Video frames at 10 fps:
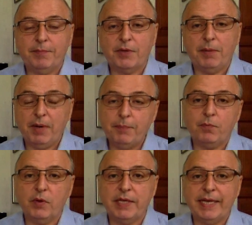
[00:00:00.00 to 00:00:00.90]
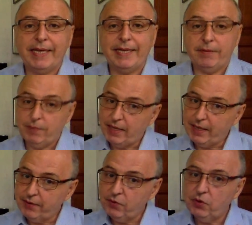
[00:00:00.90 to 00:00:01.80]
come up with
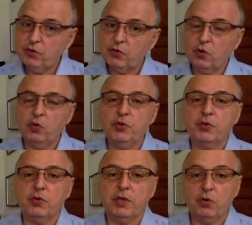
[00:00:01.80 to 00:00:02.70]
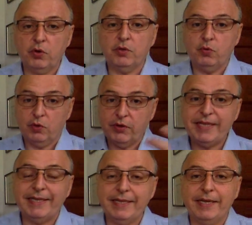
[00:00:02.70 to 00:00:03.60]
another solution in order to
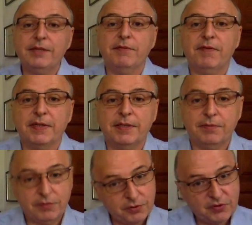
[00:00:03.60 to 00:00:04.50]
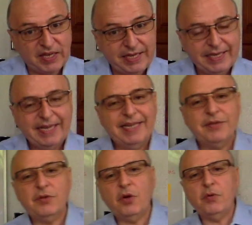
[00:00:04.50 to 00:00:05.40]
get the funding. You see,
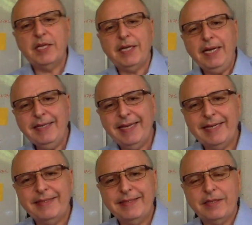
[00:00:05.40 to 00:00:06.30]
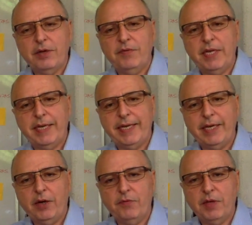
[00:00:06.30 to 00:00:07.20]
so the context of
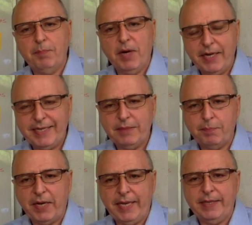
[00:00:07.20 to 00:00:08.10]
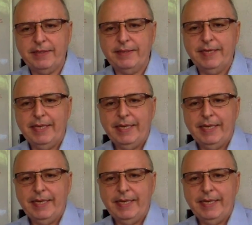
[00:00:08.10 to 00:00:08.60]
the marketplace